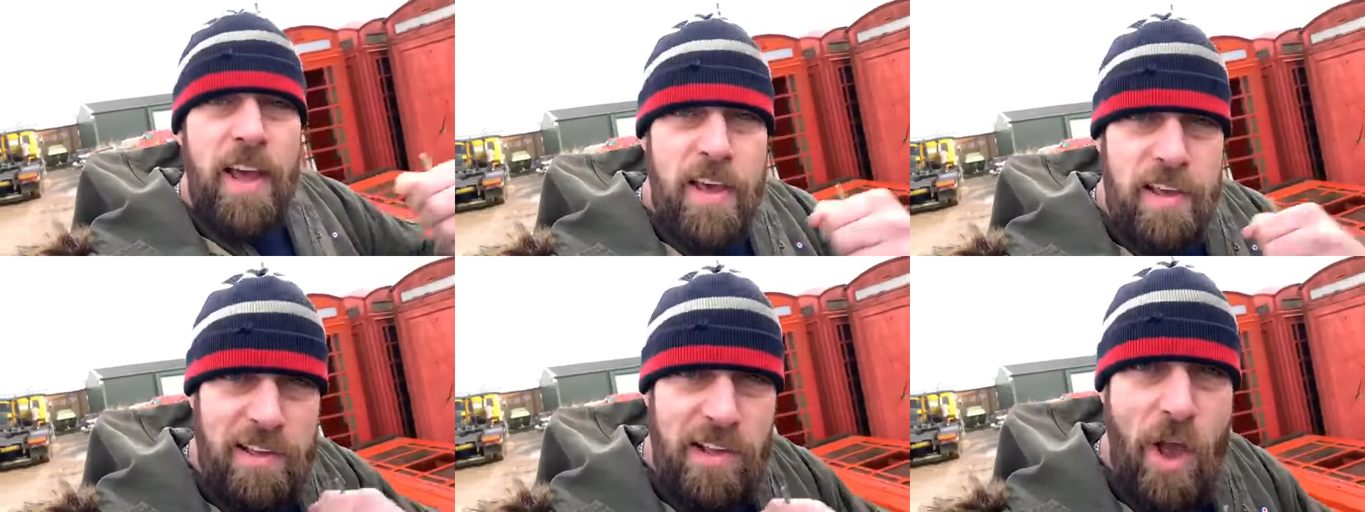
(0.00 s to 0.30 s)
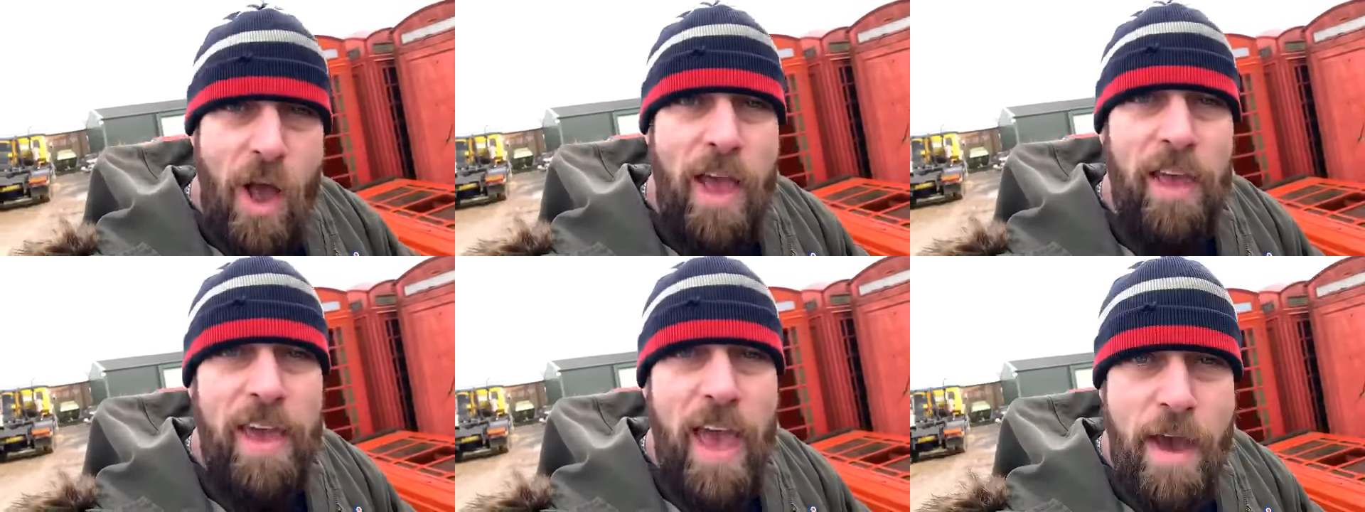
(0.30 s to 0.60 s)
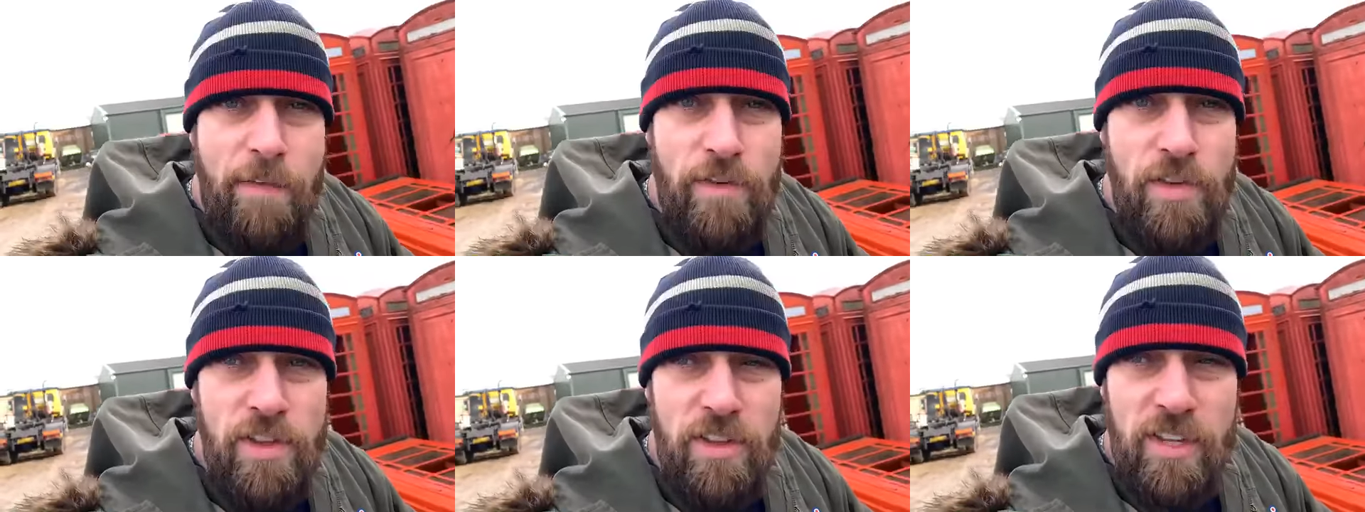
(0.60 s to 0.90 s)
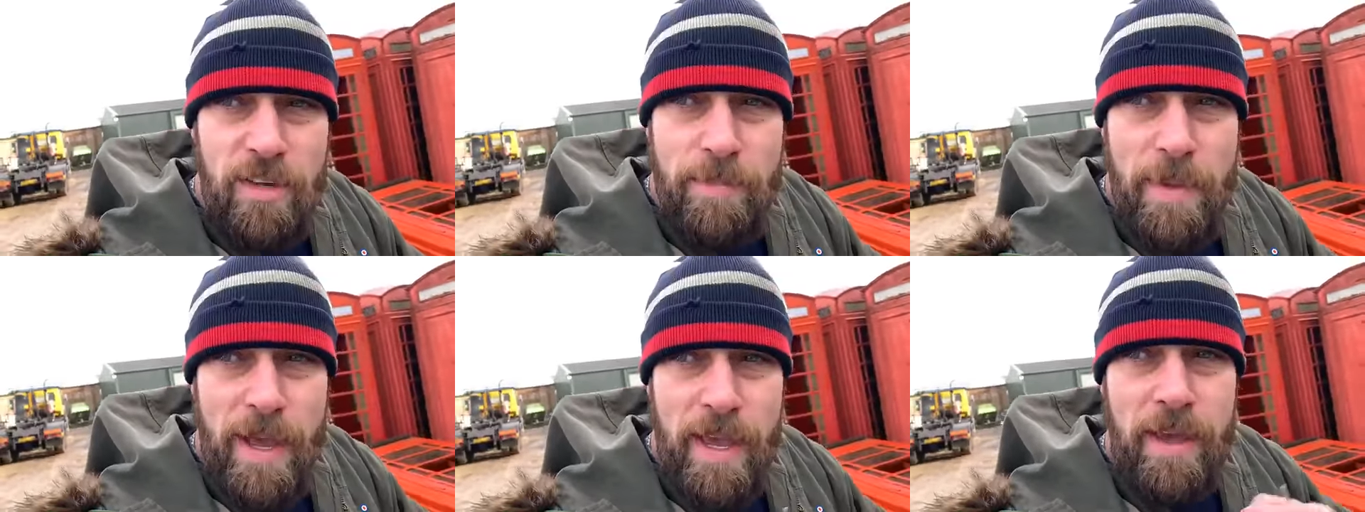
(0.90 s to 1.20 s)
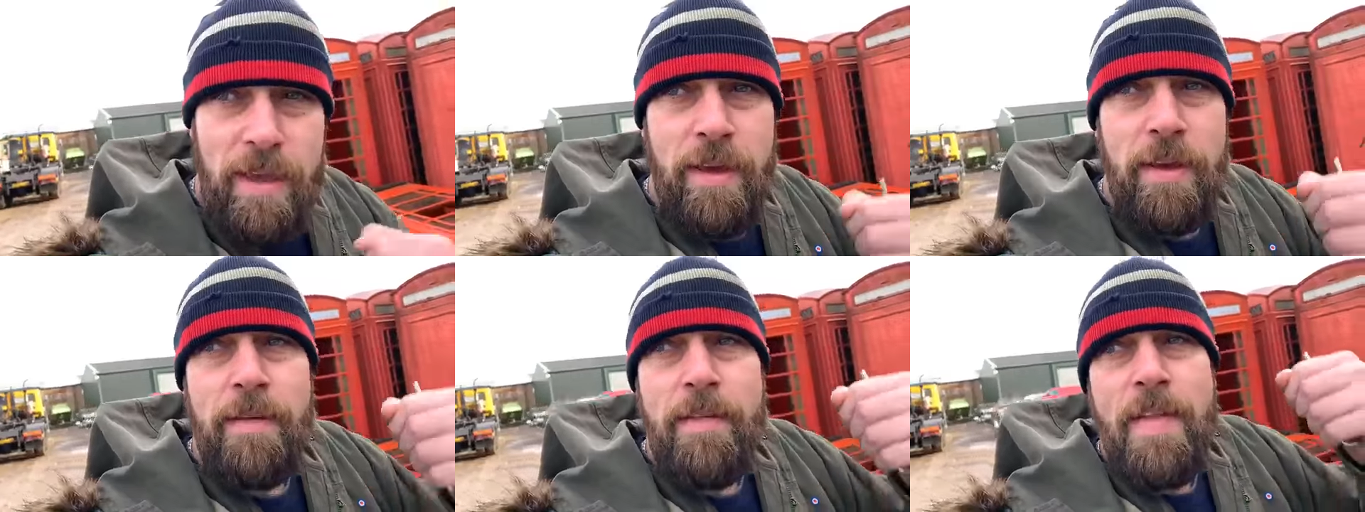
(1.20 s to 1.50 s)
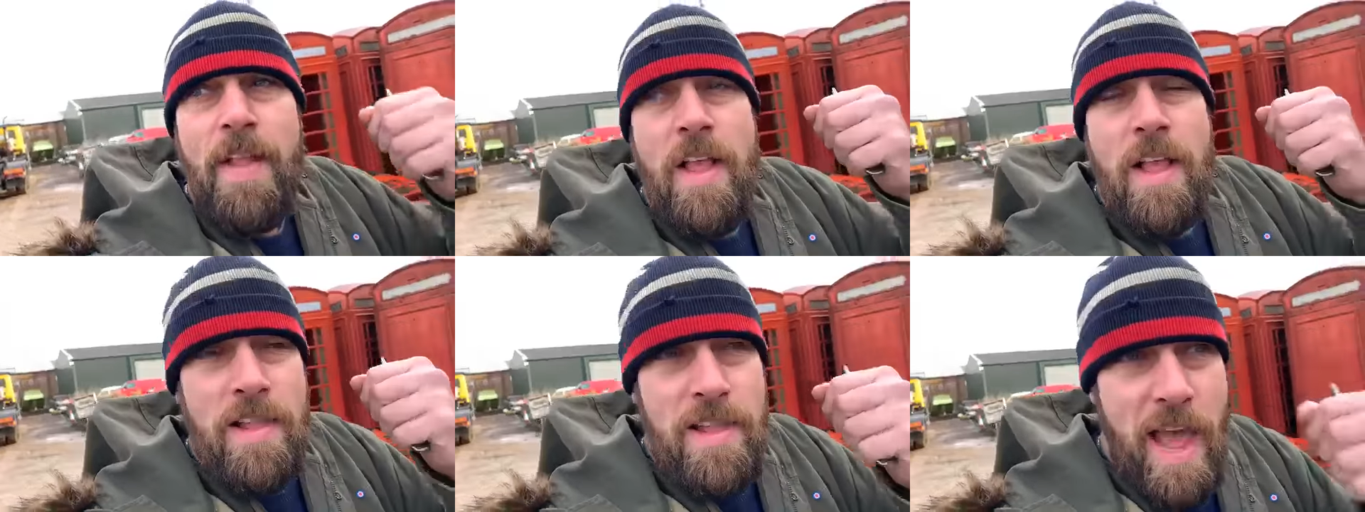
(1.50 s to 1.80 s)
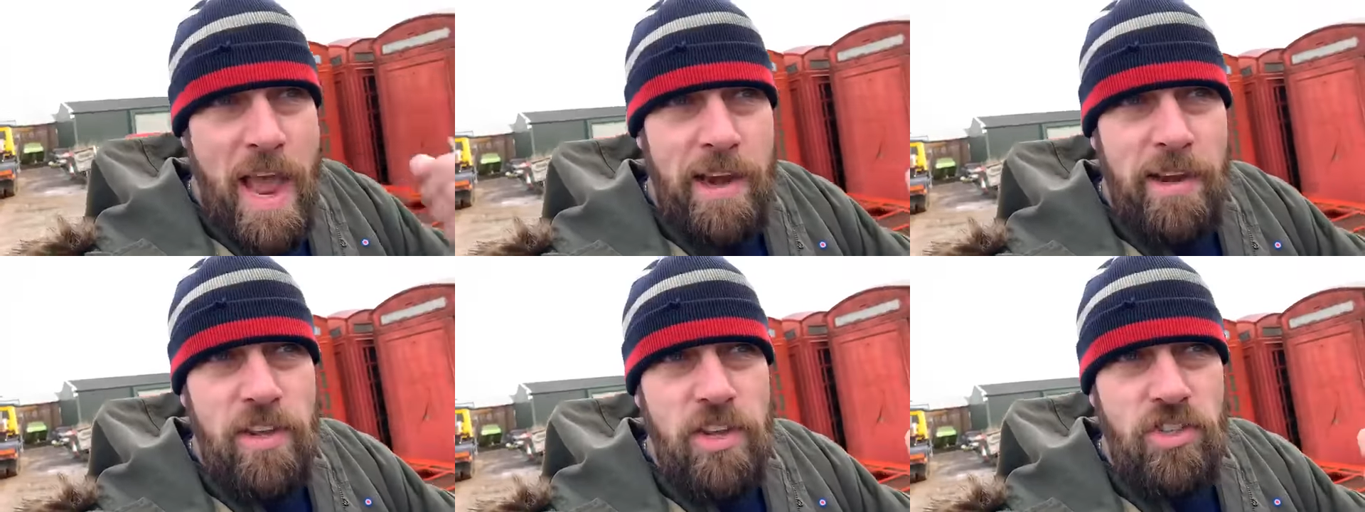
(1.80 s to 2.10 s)
is like heaven to me.
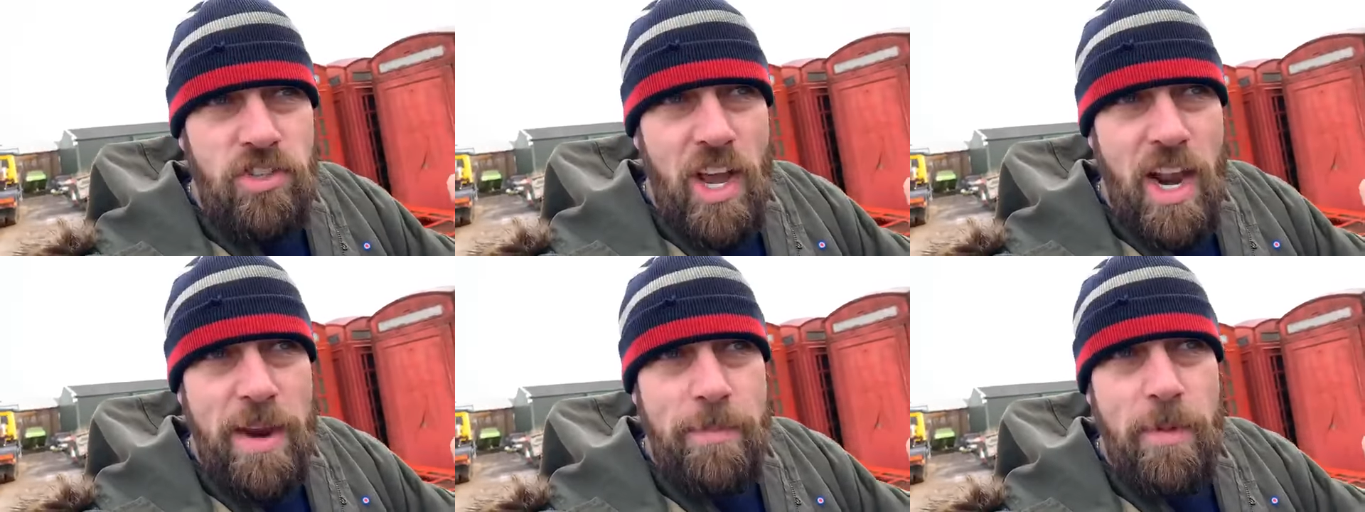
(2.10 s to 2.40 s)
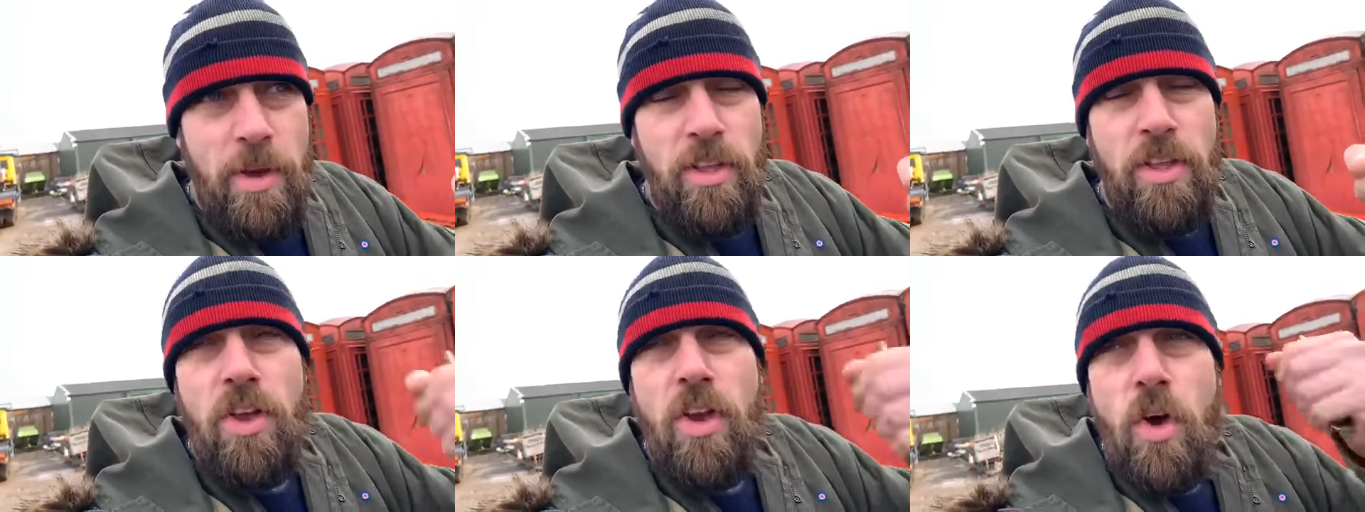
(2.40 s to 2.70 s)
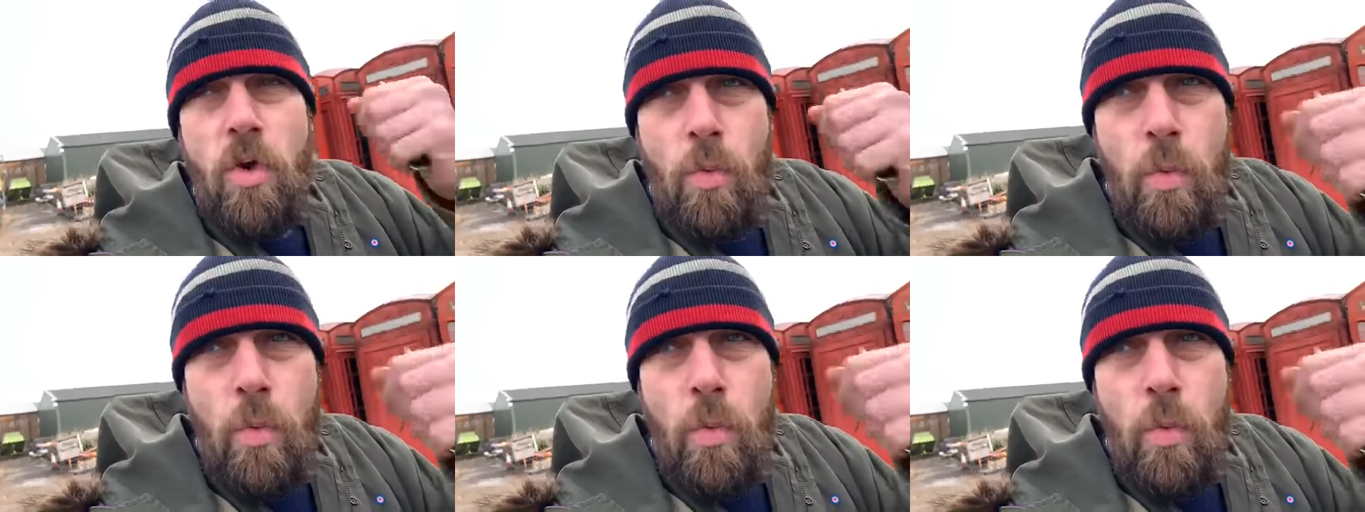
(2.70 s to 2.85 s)
Ladies and gentlemen,